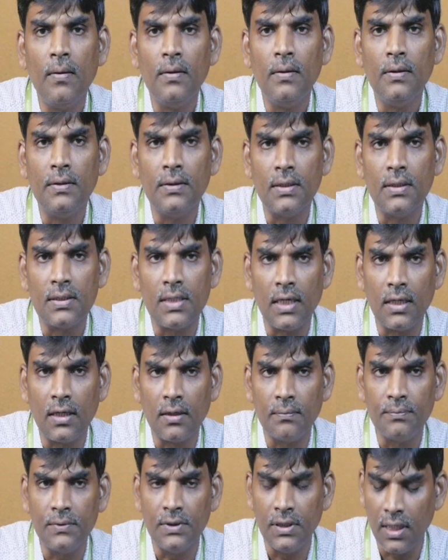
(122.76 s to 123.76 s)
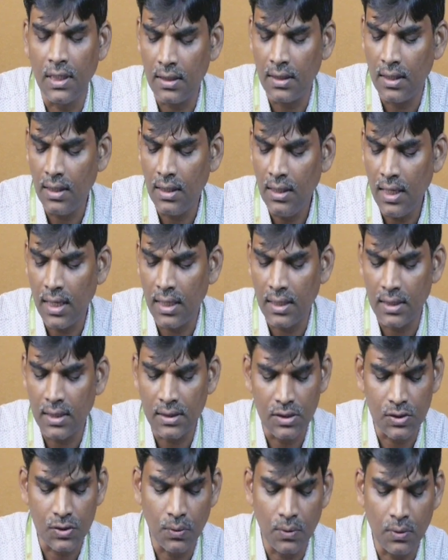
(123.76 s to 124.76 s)
In the setup here the
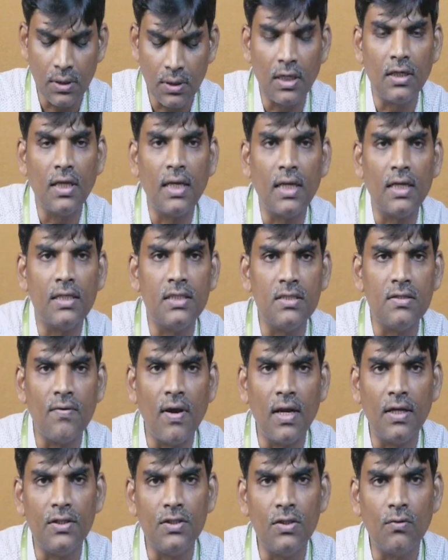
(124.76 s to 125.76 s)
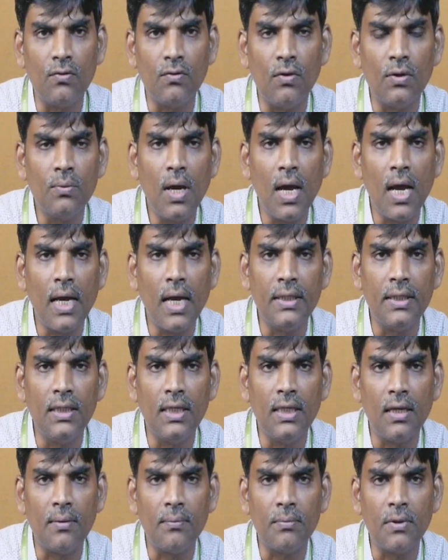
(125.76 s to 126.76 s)
energy stored, that energy value is equal to id
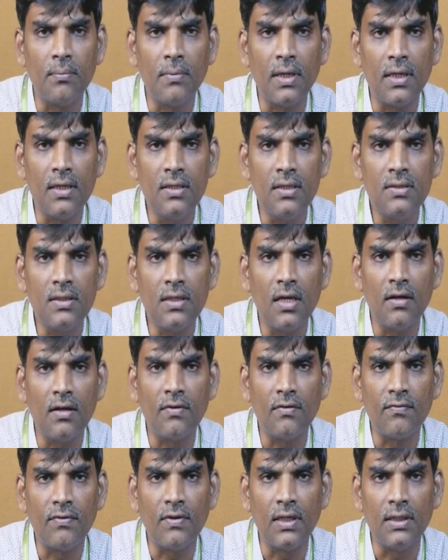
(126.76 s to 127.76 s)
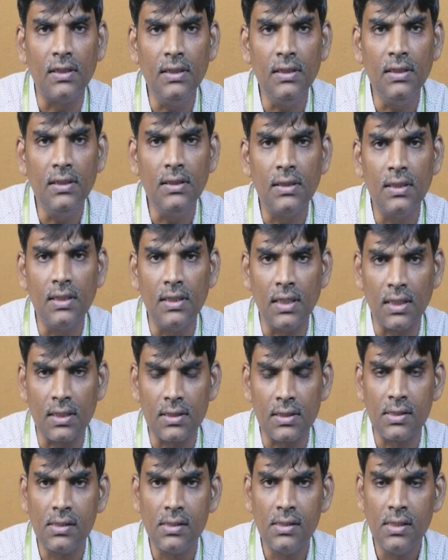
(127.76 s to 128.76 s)
lambda minus ffld
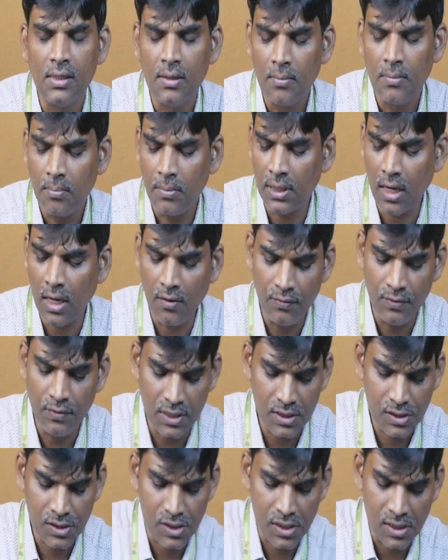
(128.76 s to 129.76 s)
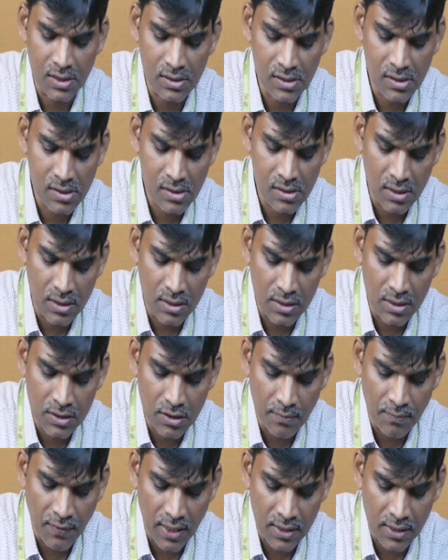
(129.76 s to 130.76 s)
dx. But how it is changed
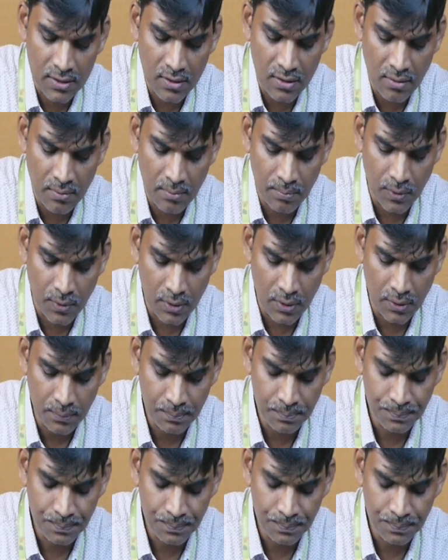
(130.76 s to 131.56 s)
initial, for example